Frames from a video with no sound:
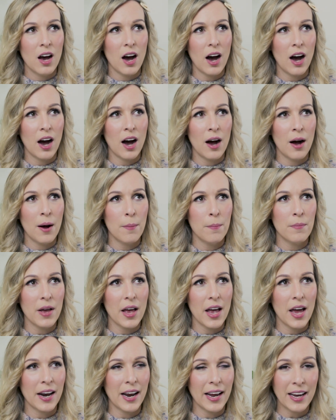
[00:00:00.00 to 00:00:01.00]
and
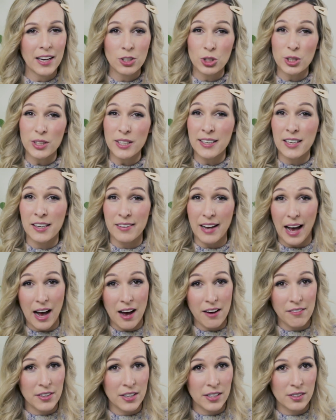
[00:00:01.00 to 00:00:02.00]
I actually kind of
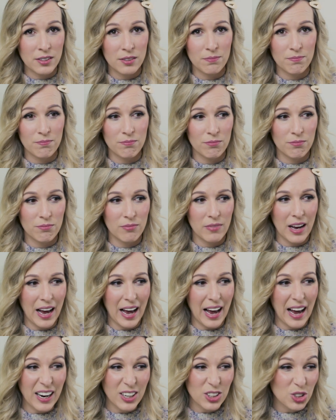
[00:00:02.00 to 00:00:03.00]
have this,
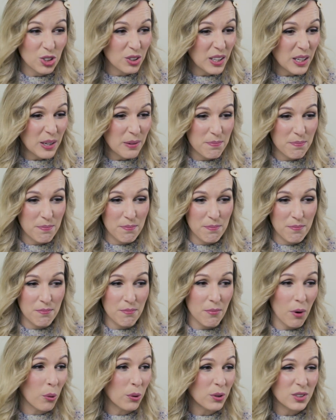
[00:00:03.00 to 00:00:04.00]
actually
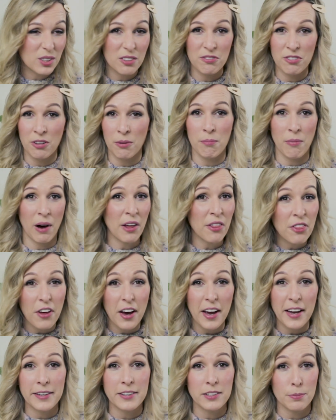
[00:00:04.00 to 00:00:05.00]
most of the month
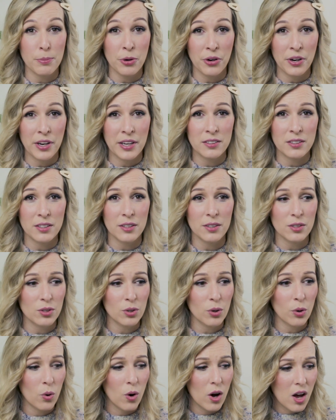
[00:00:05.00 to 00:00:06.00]
I experience this.
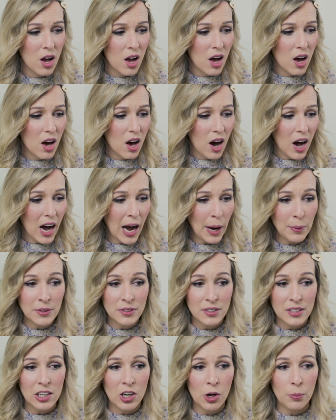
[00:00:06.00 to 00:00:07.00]
So I would
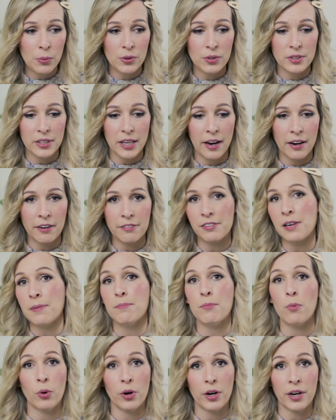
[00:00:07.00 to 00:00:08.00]
say almost every
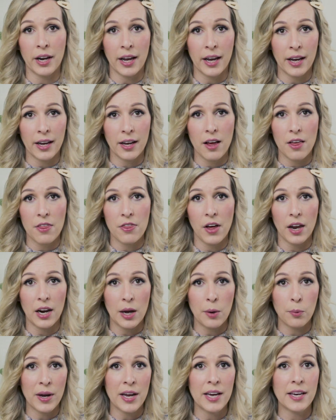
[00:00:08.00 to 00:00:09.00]
morning that
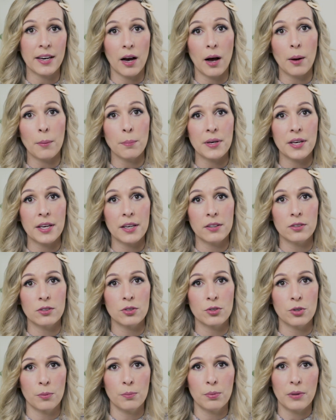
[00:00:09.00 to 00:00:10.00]
I wake up,
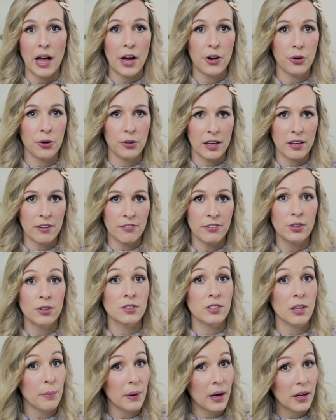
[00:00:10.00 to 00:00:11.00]
because your bladder like
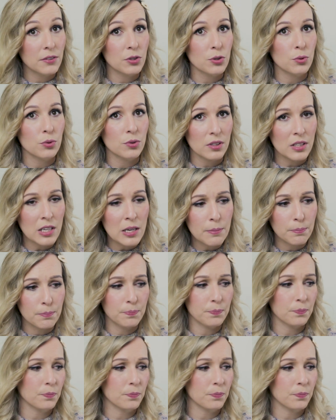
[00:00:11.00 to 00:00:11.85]
fills up as you sleep.